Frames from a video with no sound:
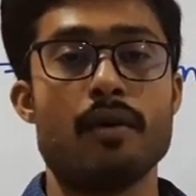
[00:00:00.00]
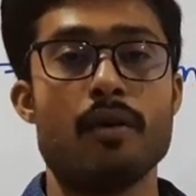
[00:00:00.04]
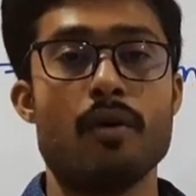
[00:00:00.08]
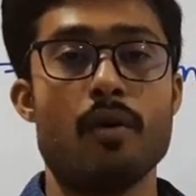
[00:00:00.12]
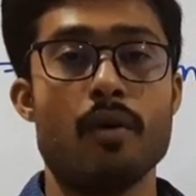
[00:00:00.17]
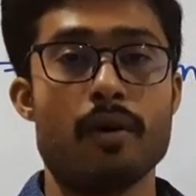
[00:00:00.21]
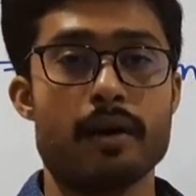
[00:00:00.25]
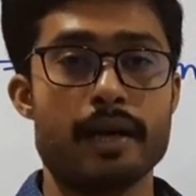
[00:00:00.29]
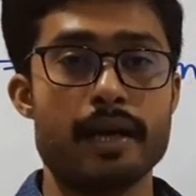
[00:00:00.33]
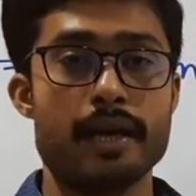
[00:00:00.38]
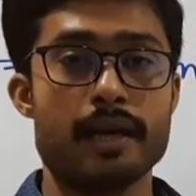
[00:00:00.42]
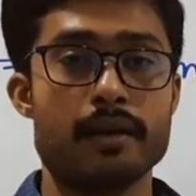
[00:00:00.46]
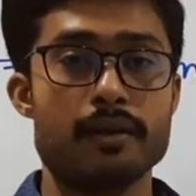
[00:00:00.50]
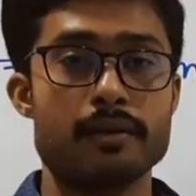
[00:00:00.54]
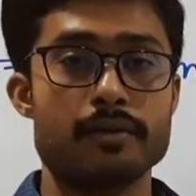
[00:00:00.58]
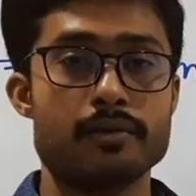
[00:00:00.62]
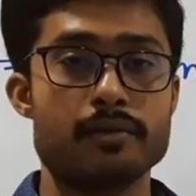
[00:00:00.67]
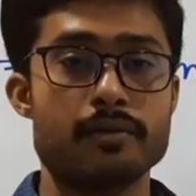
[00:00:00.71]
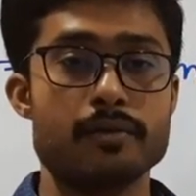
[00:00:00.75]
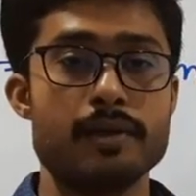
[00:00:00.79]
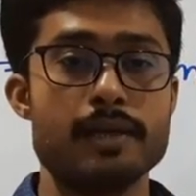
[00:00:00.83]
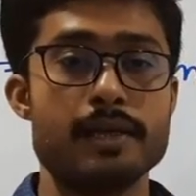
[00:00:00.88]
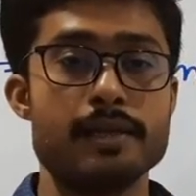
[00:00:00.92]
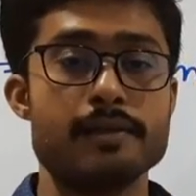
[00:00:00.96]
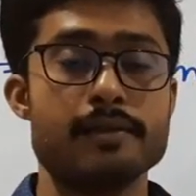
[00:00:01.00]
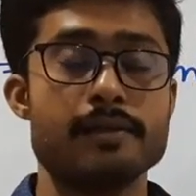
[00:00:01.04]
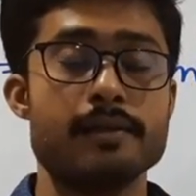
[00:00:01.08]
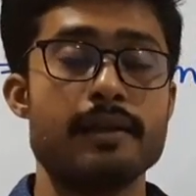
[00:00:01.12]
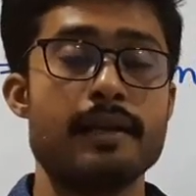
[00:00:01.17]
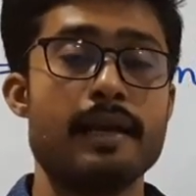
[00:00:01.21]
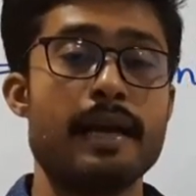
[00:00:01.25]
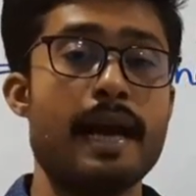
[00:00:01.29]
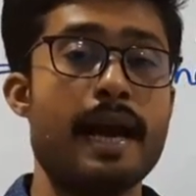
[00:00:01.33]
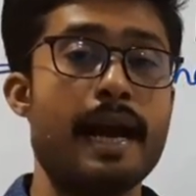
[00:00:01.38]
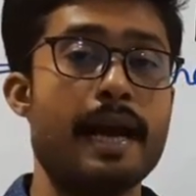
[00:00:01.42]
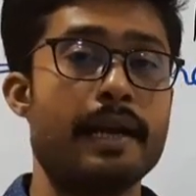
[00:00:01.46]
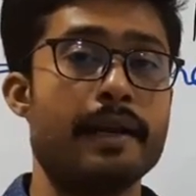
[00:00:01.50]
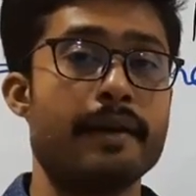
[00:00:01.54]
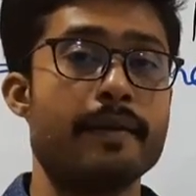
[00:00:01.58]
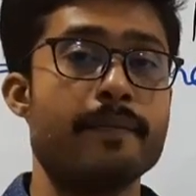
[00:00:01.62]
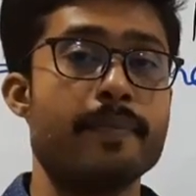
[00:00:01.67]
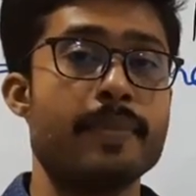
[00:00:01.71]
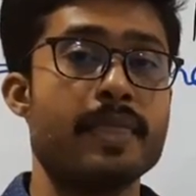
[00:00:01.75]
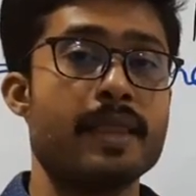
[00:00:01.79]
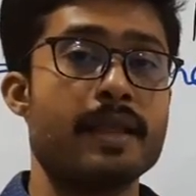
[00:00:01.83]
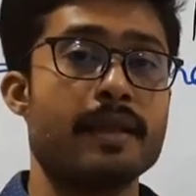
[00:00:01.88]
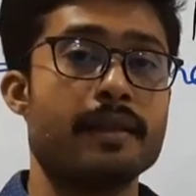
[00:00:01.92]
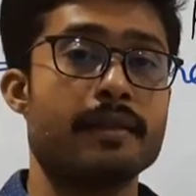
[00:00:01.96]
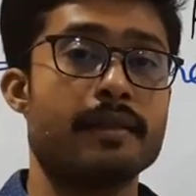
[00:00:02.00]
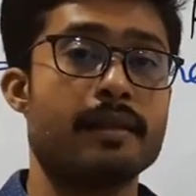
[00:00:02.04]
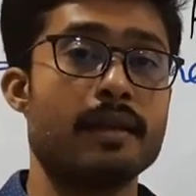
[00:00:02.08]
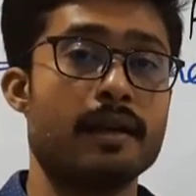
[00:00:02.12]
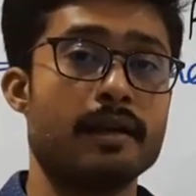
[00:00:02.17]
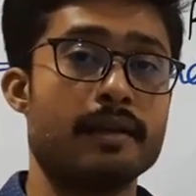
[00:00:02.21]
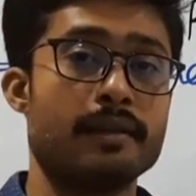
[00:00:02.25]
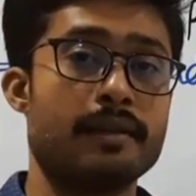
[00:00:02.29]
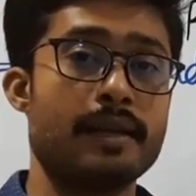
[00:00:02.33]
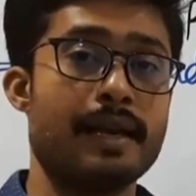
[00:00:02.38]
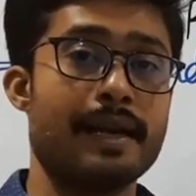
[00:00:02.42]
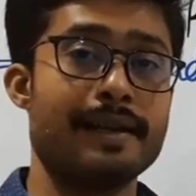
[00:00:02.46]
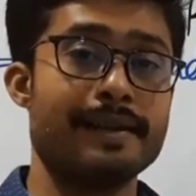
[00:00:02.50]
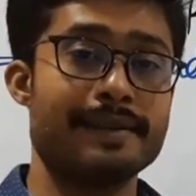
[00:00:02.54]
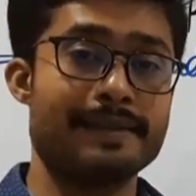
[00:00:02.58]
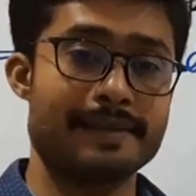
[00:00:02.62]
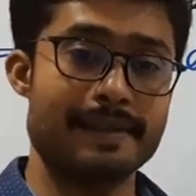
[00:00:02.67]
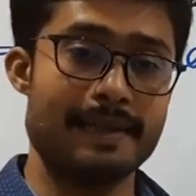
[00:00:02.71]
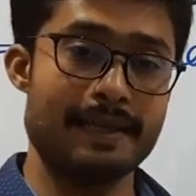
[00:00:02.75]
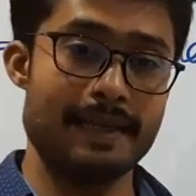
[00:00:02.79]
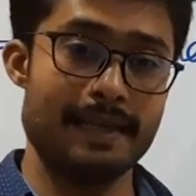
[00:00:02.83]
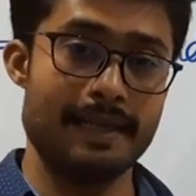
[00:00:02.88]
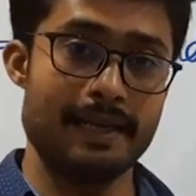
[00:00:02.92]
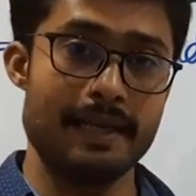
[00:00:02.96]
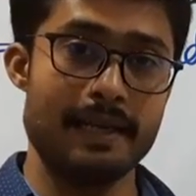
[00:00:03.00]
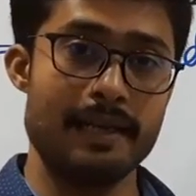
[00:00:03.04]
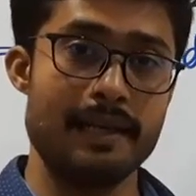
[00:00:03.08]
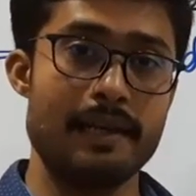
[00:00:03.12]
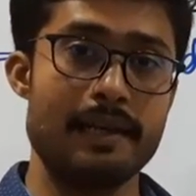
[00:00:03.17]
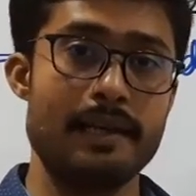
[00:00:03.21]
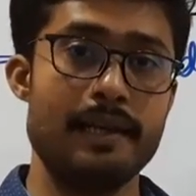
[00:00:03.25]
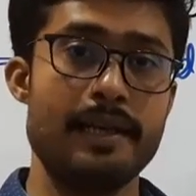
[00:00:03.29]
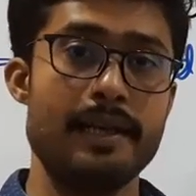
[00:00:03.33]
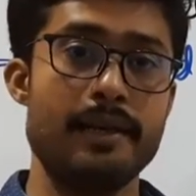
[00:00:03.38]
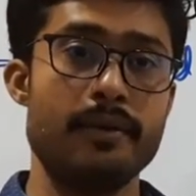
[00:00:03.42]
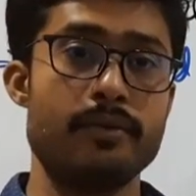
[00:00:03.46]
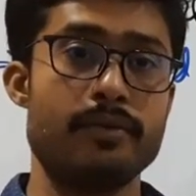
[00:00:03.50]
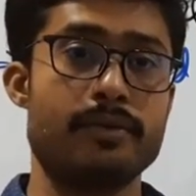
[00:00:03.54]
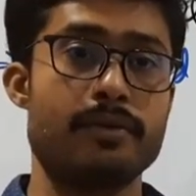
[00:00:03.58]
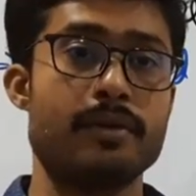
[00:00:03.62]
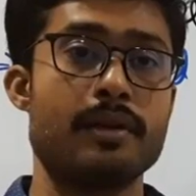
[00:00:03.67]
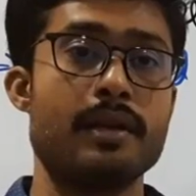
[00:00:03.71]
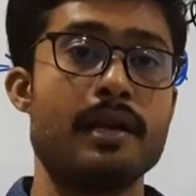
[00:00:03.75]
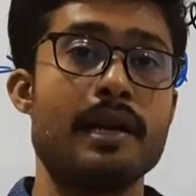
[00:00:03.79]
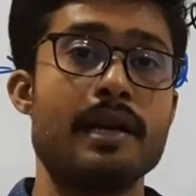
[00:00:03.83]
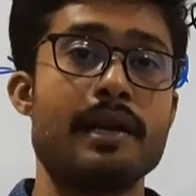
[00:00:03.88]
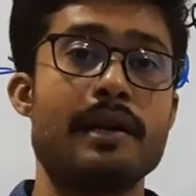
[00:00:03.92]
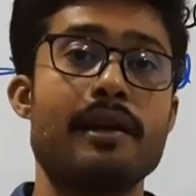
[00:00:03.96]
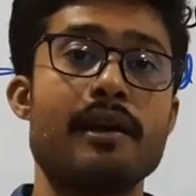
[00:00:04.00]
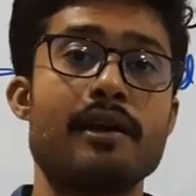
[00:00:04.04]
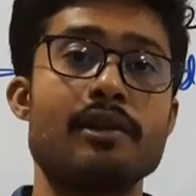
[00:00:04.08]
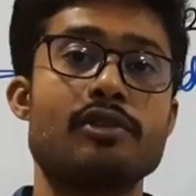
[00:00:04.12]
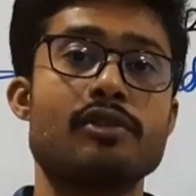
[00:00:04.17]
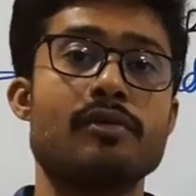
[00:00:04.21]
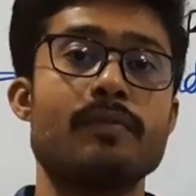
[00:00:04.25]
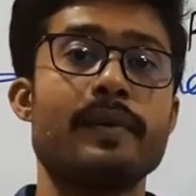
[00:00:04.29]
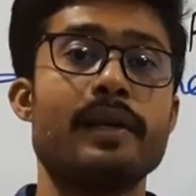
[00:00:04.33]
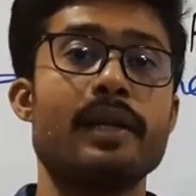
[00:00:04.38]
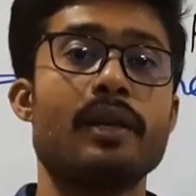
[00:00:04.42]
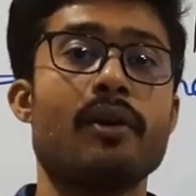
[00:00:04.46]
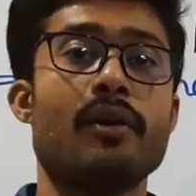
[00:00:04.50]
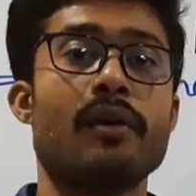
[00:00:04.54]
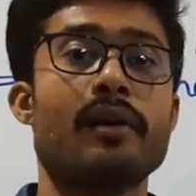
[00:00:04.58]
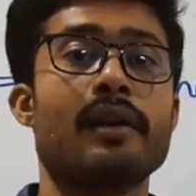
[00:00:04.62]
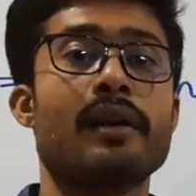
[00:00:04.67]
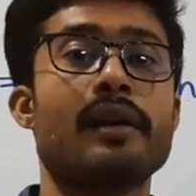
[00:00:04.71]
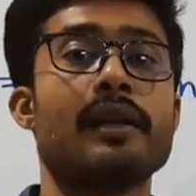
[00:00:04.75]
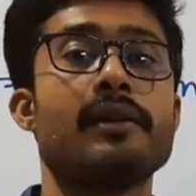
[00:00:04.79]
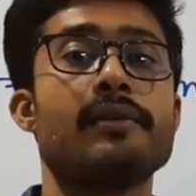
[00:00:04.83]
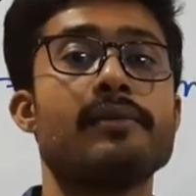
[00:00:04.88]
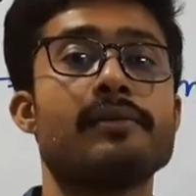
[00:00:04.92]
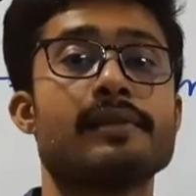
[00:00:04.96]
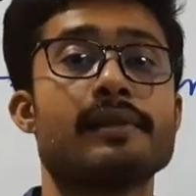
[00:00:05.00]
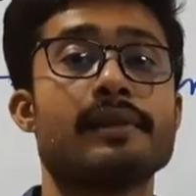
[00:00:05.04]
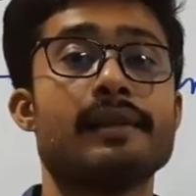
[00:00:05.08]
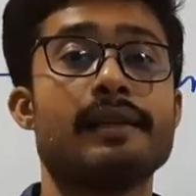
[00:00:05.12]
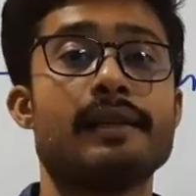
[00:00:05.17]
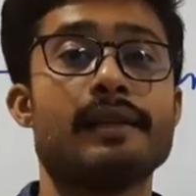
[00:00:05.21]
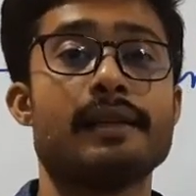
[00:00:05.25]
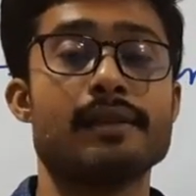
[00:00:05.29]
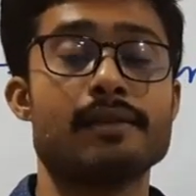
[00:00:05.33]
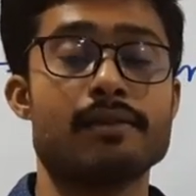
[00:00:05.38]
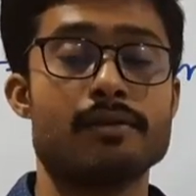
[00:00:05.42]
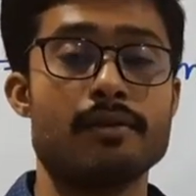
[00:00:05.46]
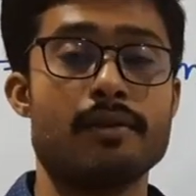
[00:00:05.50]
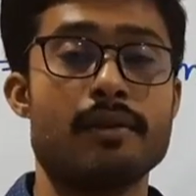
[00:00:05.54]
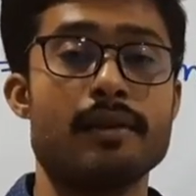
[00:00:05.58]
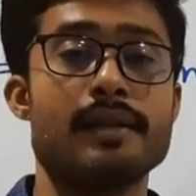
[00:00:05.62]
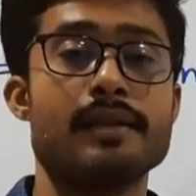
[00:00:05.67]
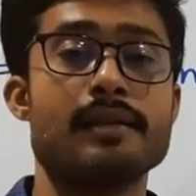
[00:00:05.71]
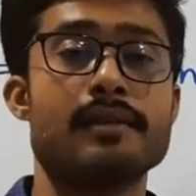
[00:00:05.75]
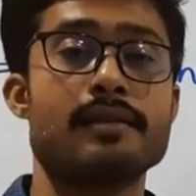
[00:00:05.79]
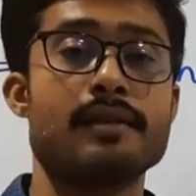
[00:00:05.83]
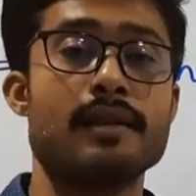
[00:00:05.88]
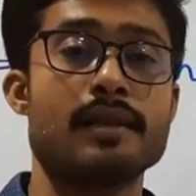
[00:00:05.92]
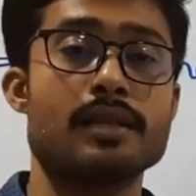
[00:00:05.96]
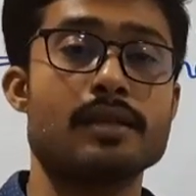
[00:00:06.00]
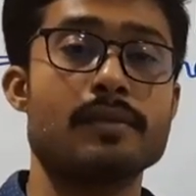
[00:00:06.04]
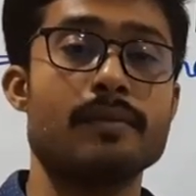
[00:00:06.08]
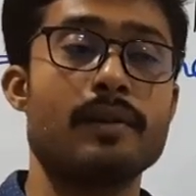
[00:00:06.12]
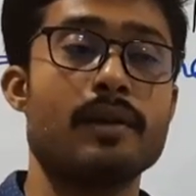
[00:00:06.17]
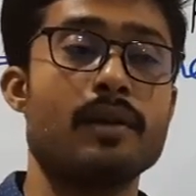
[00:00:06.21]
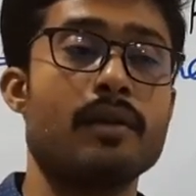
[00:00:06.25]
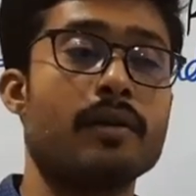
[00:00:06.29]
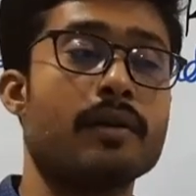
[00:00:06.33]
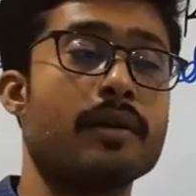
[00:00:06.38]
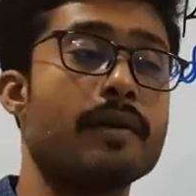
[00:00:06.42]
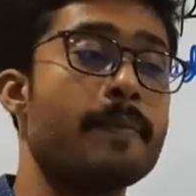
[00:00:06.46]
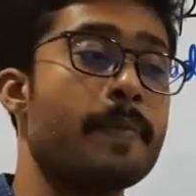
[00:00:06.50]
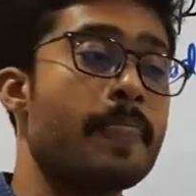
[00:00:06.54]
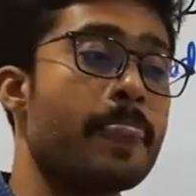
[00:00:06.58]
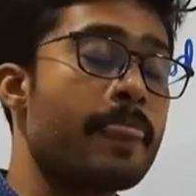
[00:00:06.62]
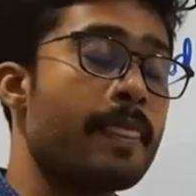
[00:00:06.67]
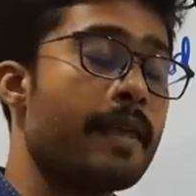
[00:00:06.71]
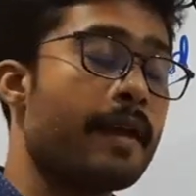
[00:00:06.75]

Okay students, and there is a leaves, touch me not leaves, it is known as touch me not.